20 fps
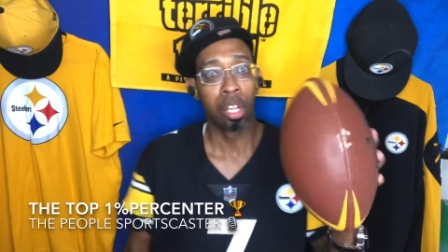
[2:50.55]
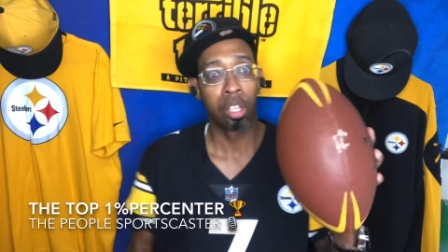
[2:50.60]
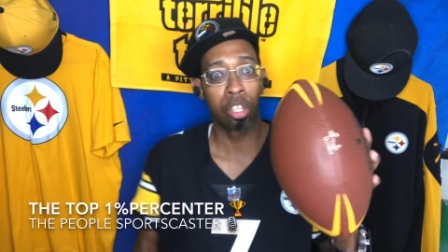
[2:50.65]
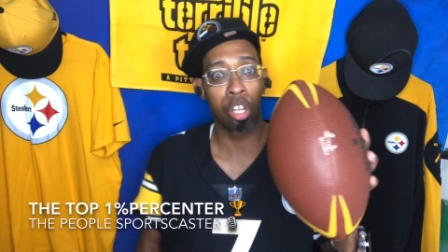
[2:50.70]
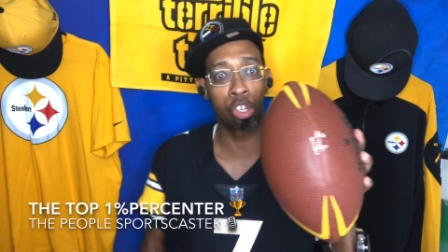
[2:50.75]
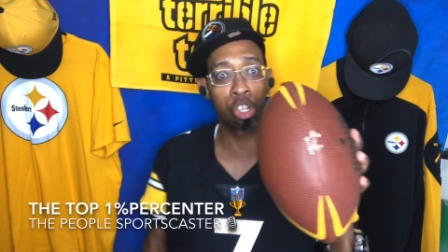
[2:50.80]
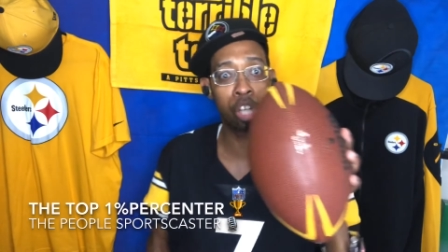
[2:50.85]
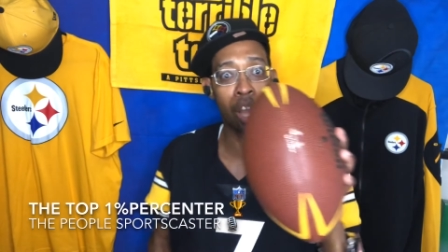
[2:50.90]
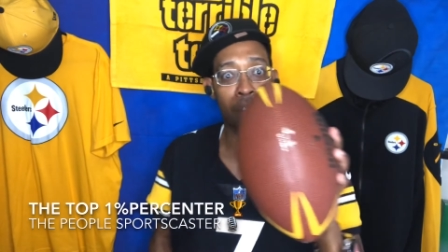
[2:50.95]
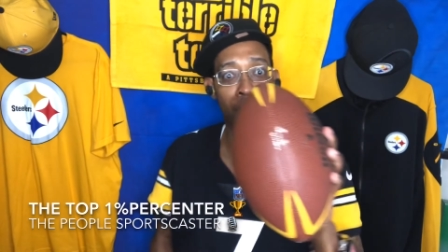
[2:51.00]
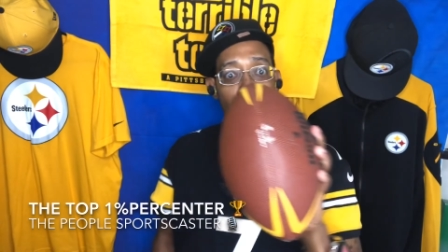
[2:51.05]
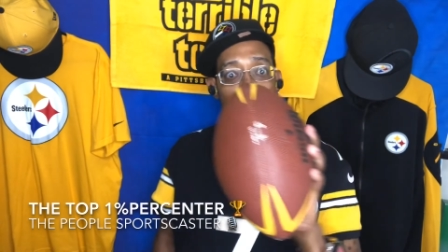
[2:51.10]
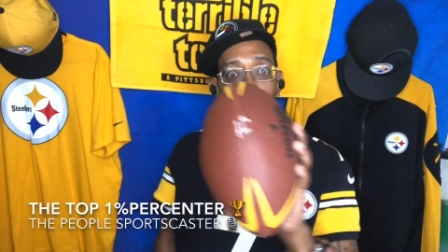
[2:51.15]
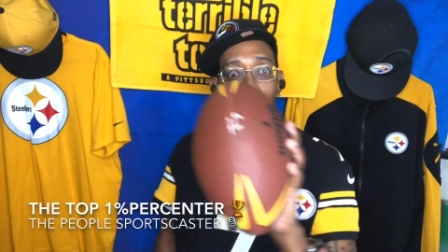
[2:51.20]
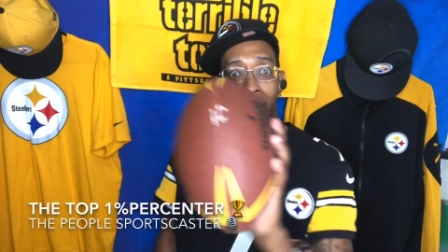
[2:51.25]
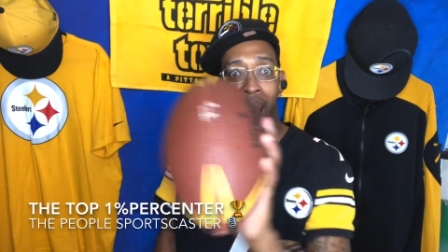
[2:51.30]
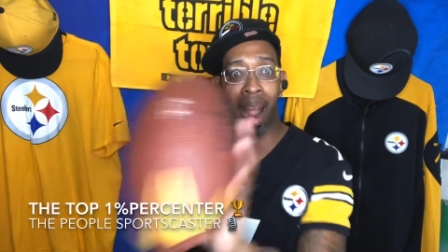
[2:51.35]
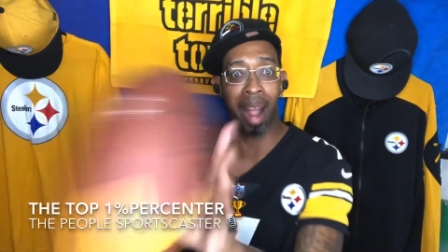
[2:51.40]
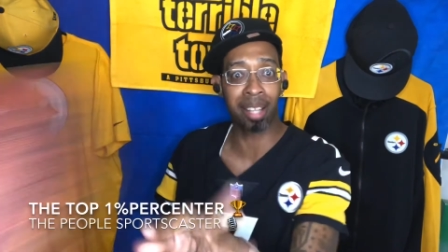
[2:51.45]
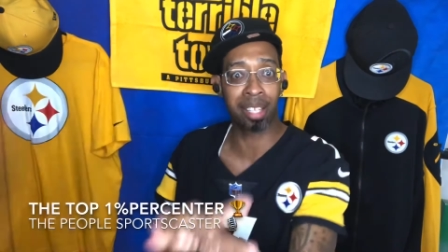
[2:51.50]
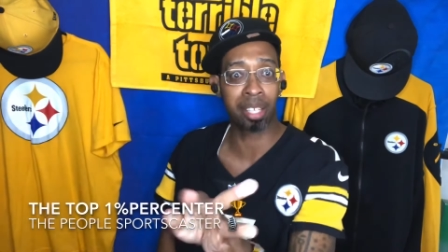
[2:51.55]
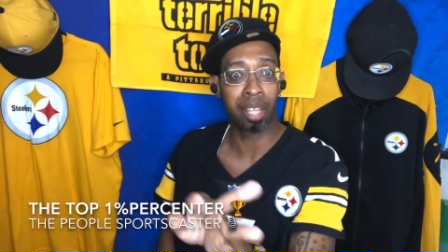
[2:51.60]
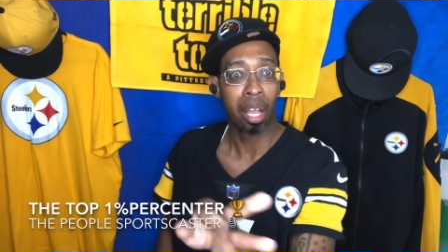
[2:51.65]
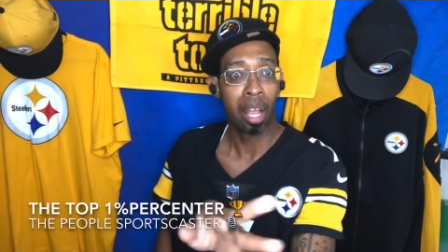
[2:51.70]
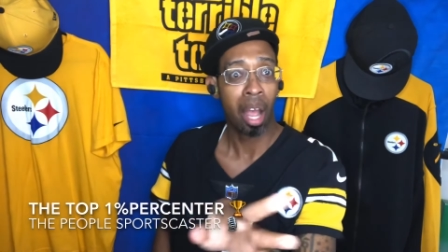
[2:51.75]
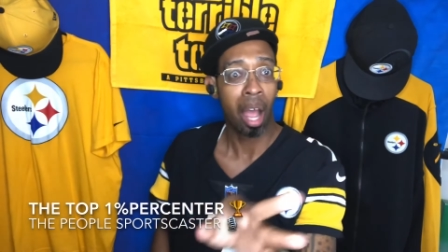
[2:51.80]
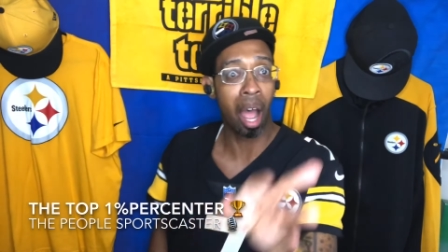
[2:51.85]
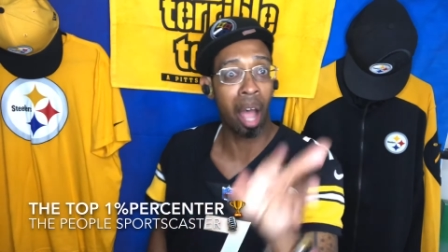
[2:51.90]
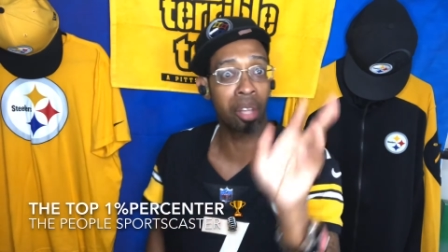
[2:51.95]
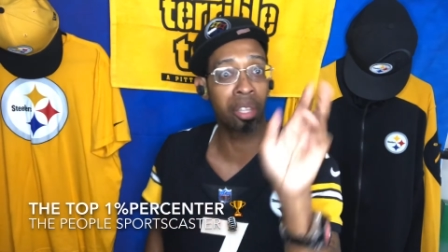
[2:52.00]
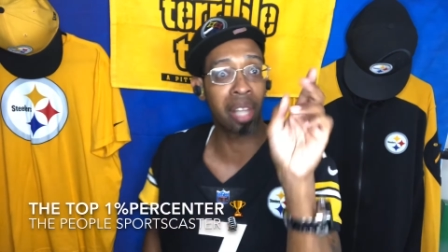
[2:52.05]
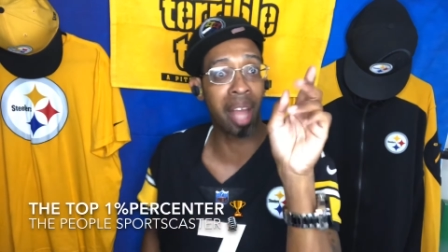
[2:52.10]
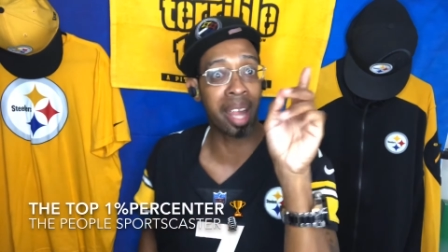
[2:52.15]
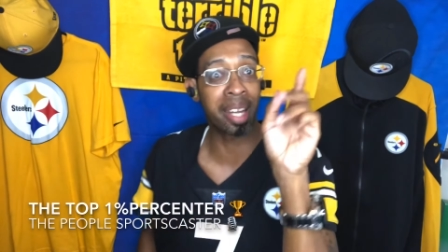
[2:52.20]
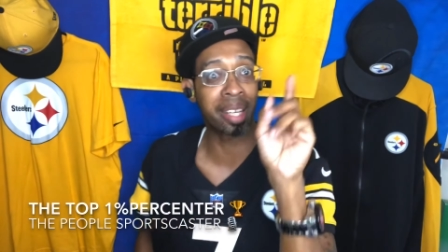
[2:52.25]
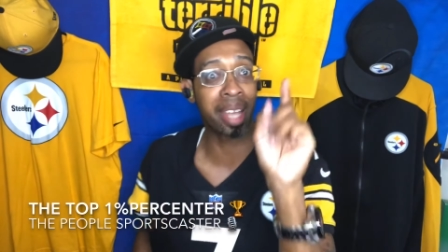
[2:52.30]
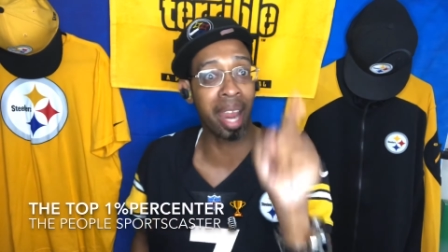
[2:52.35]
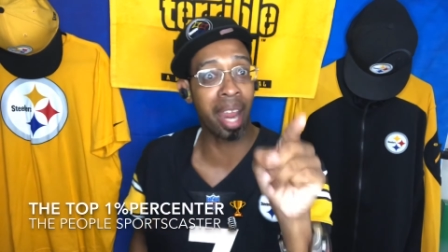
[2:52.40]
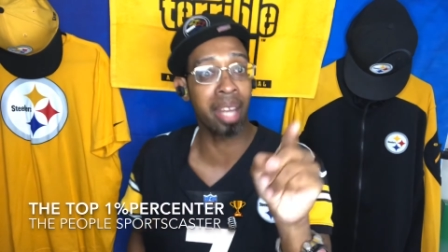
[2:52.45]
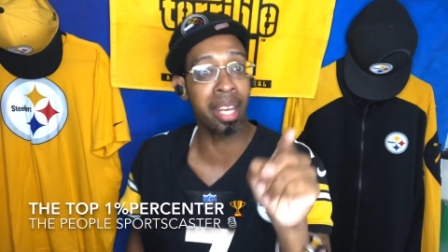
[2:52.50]
the shovel pass
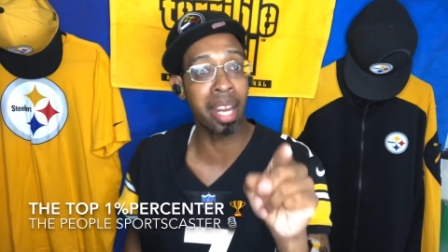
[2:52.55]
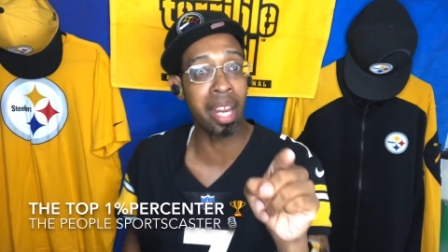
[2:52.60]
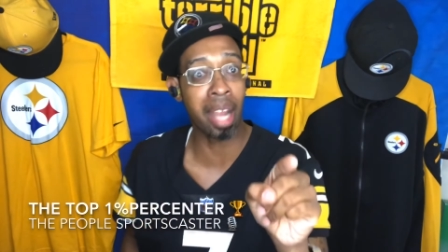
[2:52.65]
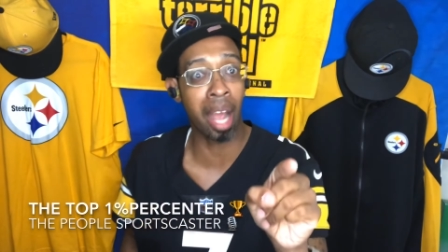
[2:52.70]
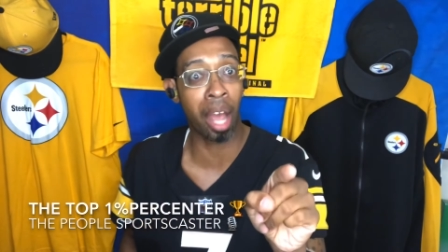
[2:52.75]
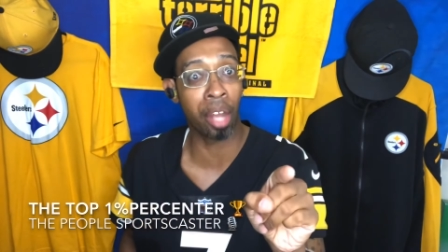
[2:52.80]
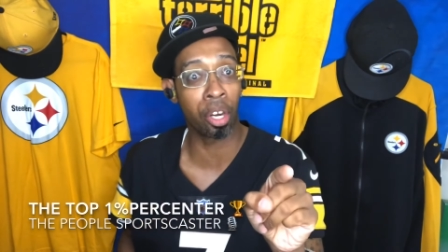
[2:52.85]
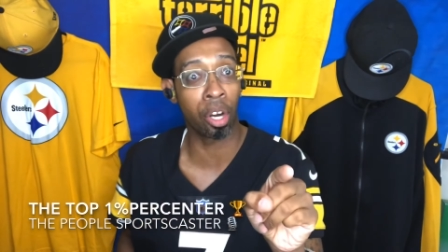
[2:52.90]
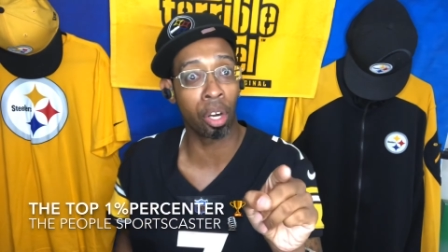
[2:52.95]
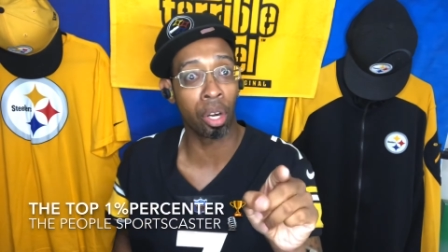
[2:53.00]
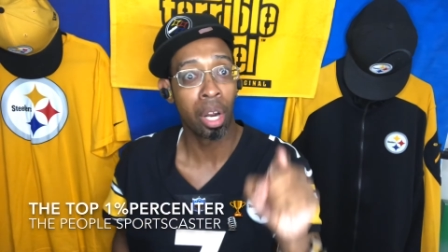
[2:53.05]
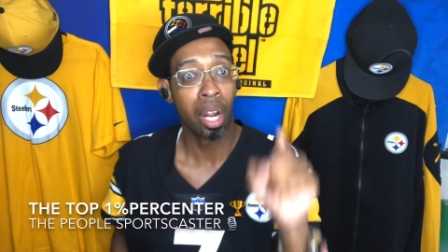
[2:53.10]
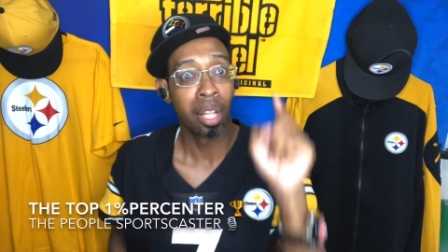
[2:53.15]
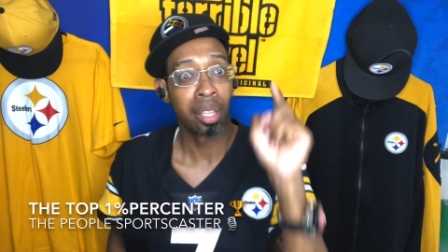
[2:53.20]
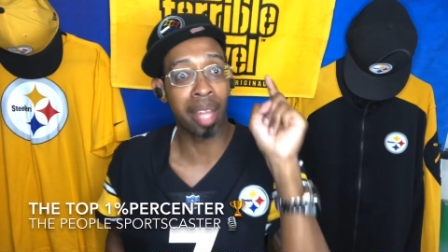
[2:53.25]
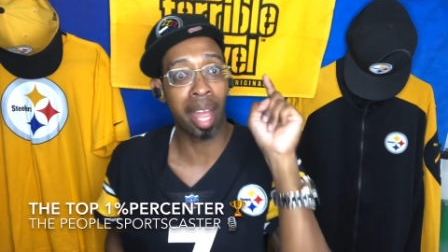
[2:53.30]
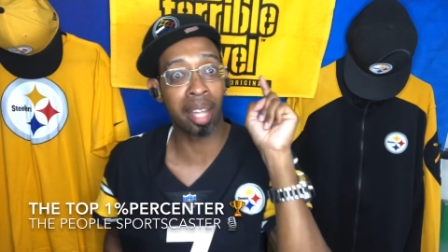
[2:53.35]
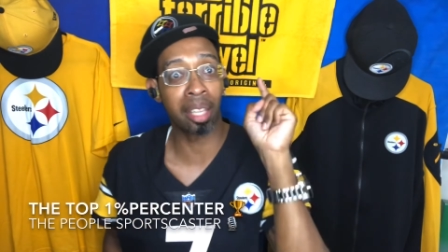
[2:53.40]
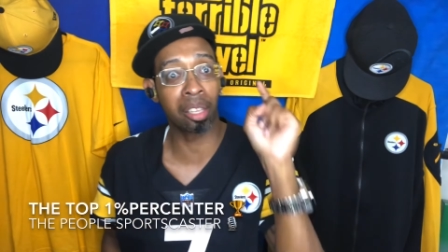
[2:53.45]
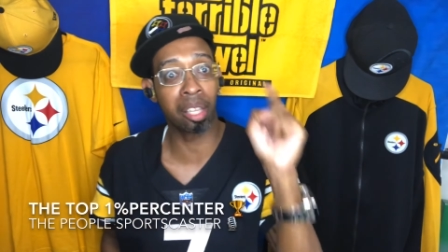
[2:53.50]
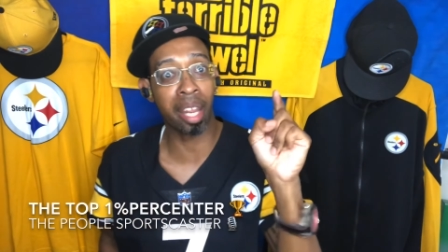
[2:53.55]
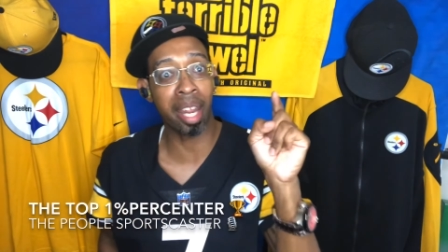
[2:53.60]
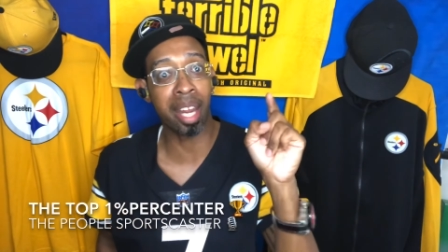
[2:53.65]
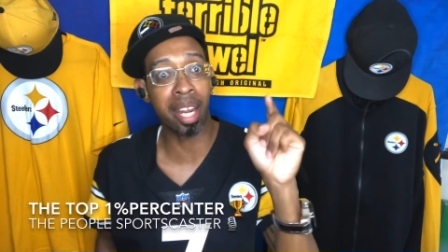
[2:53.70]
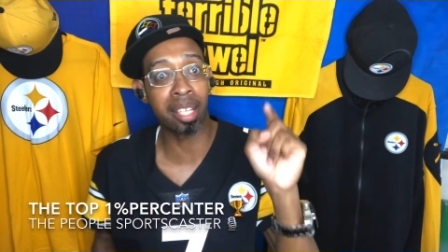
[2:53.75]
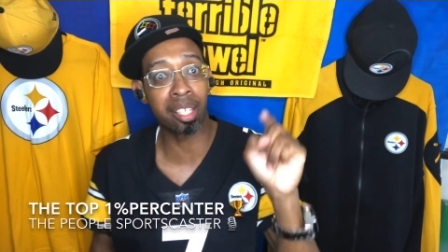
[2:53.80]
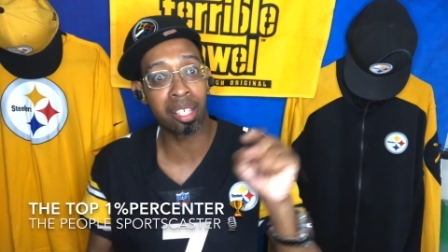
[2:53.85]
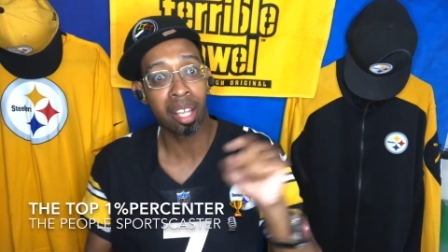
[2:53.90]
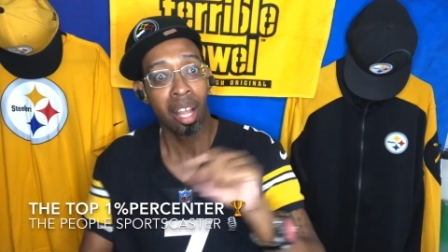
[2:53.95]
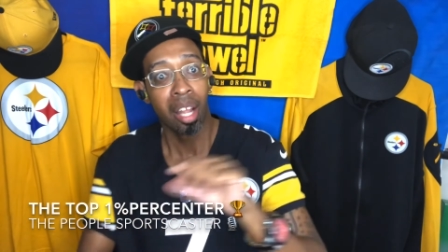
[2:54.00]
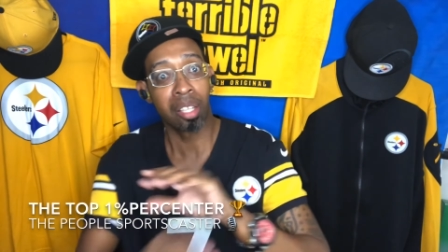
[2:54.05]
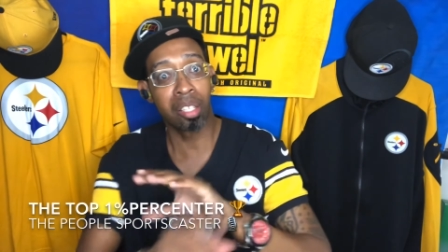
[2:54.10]
unlike any other that leads